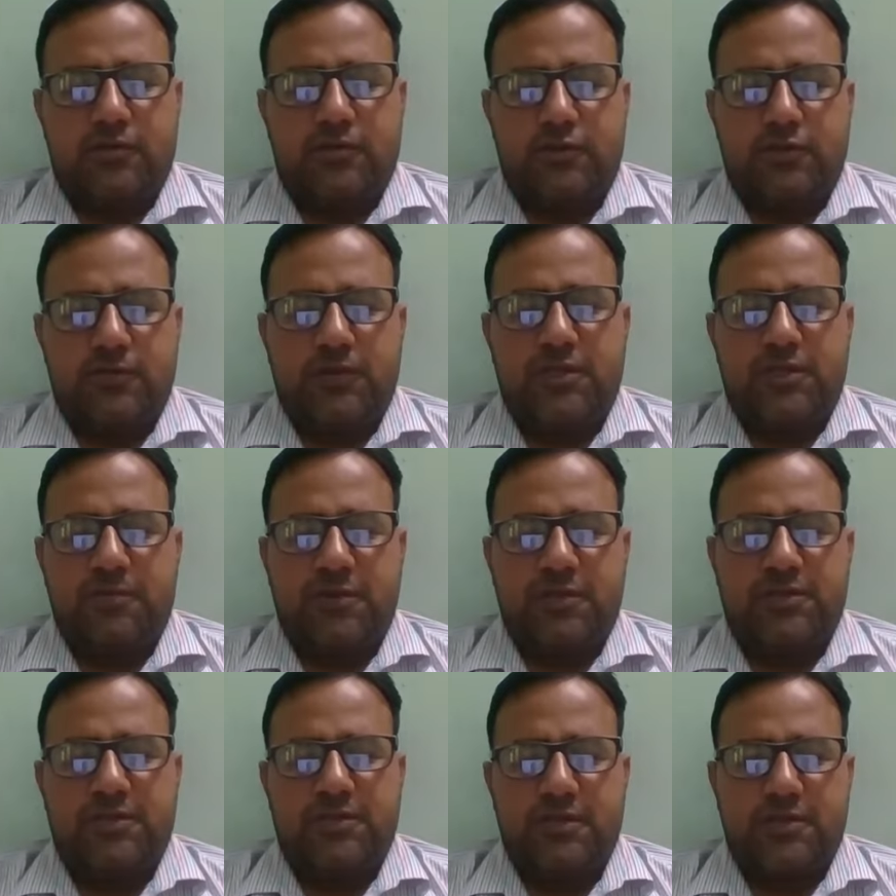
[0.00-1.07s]
JAYOTI
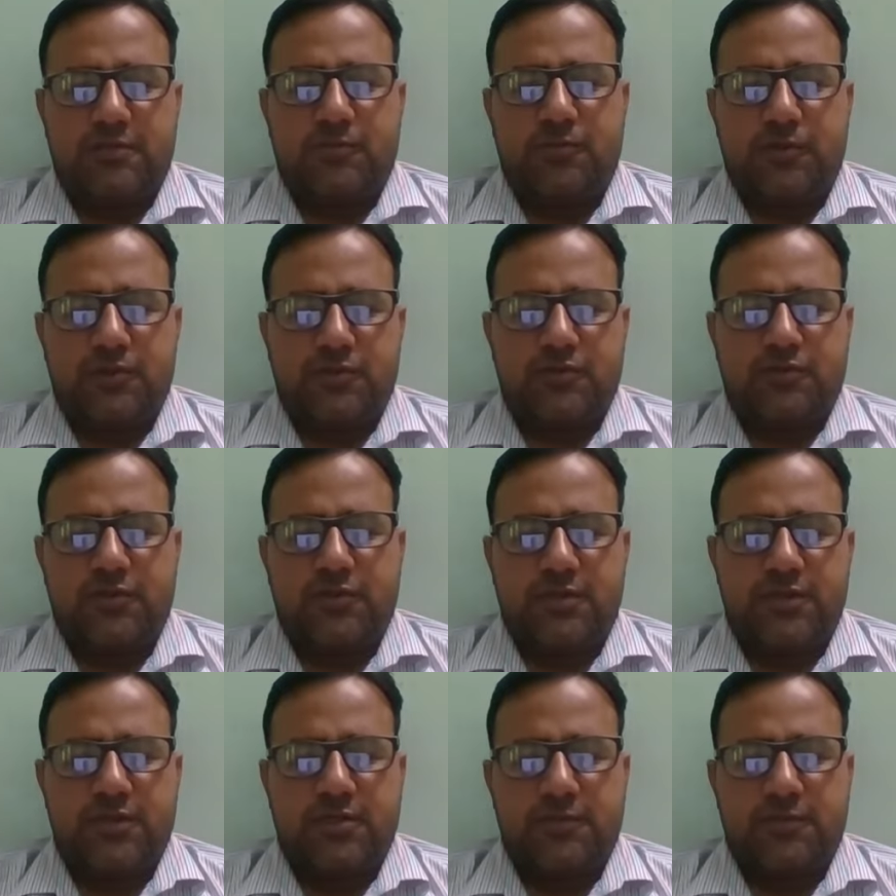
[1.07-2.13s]
VIDYAPEETH, Women's
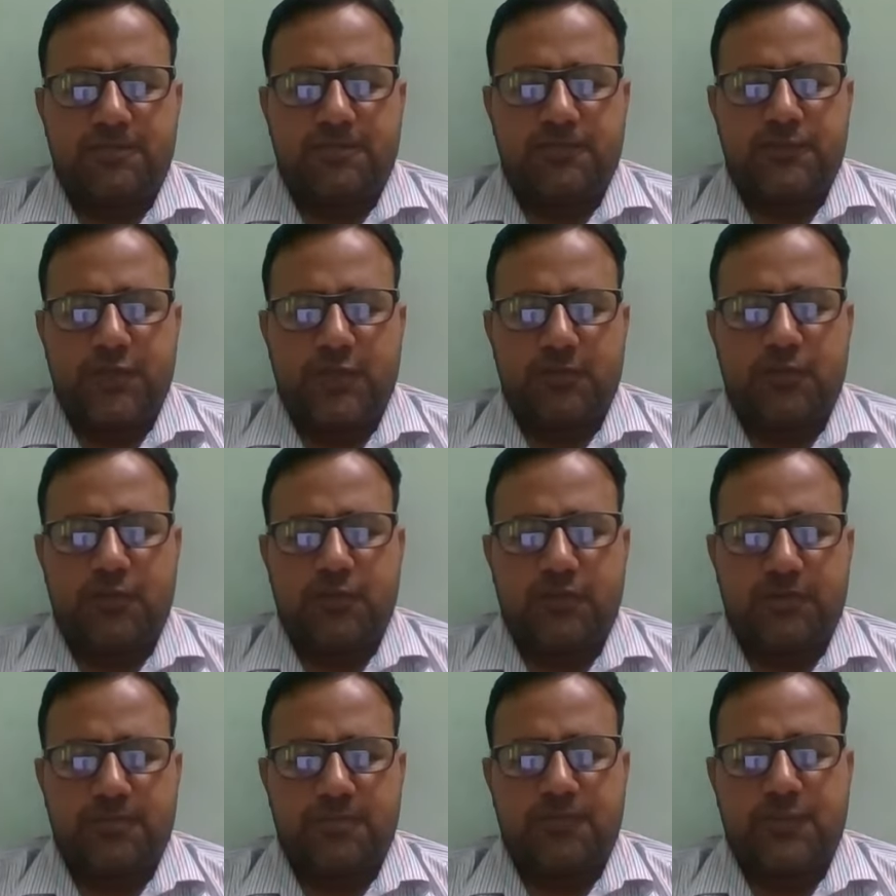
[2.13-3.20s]
University, Jaipur.
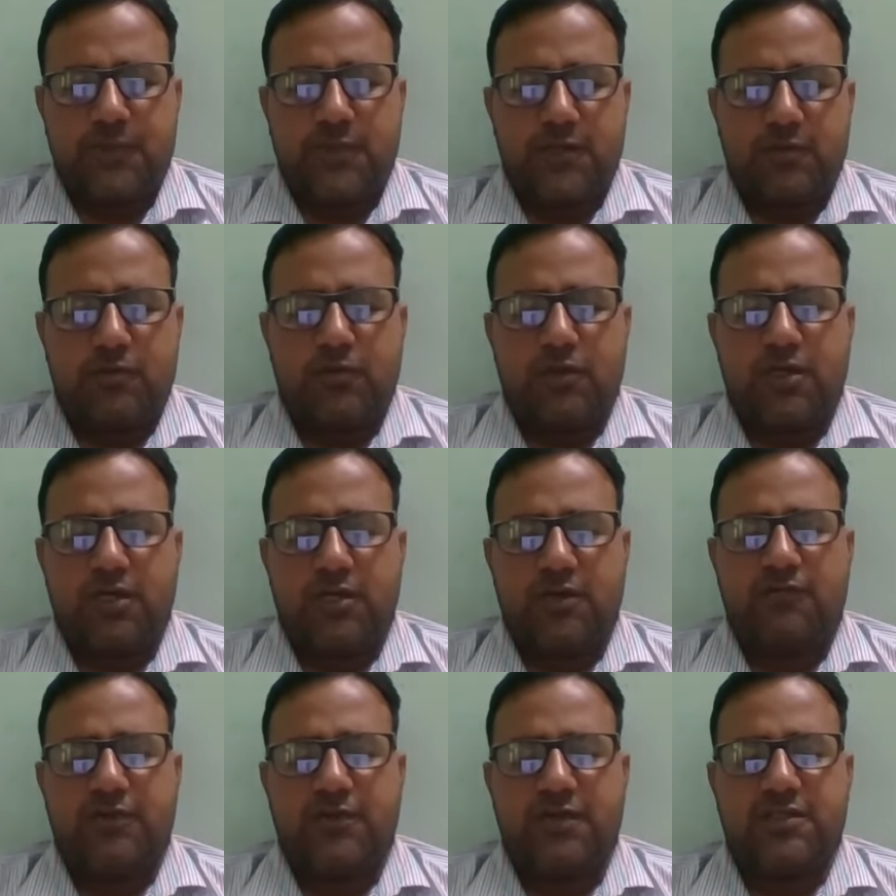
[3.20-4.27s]
And today
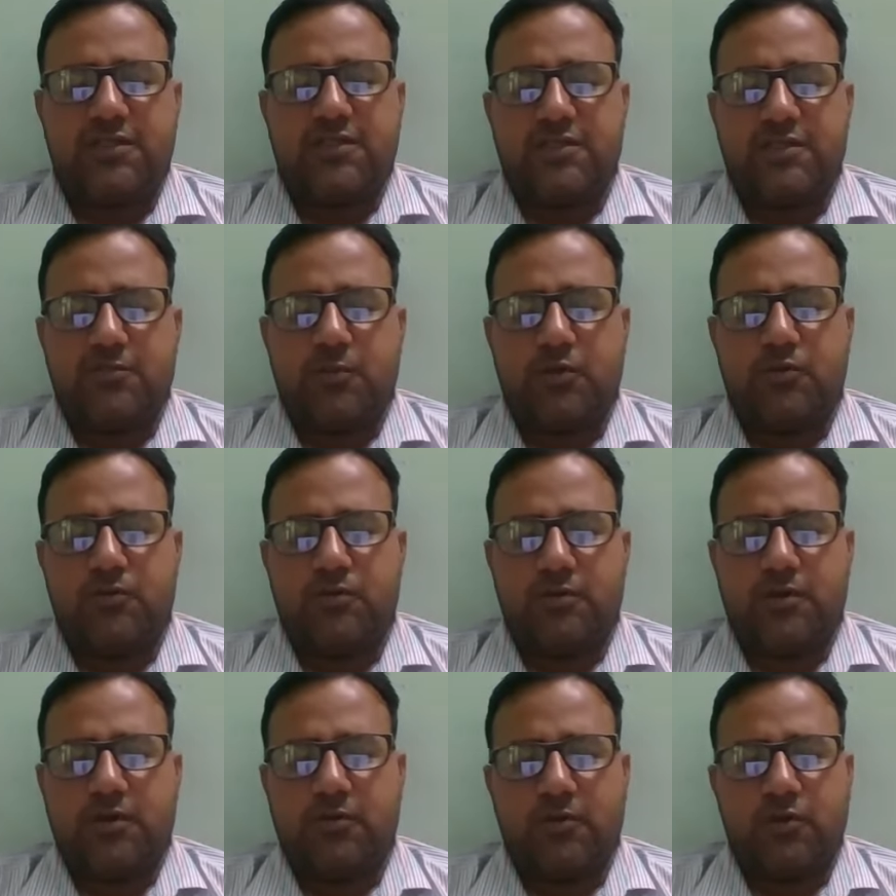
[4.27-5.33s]
we discuss about
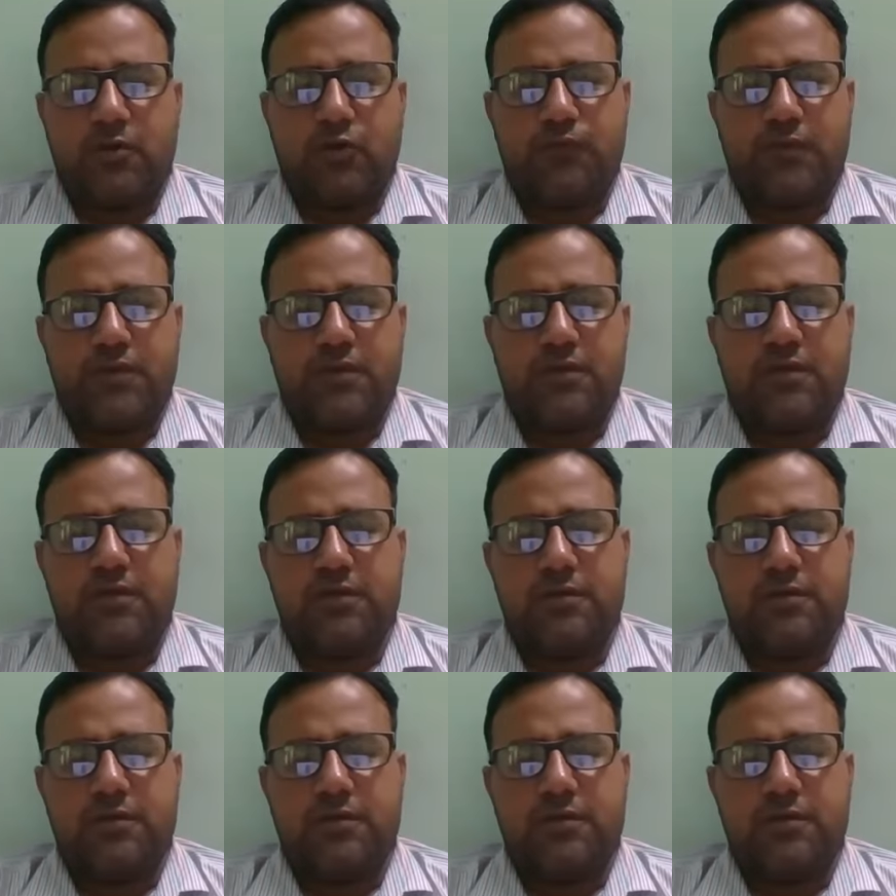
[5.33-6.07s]
our topic,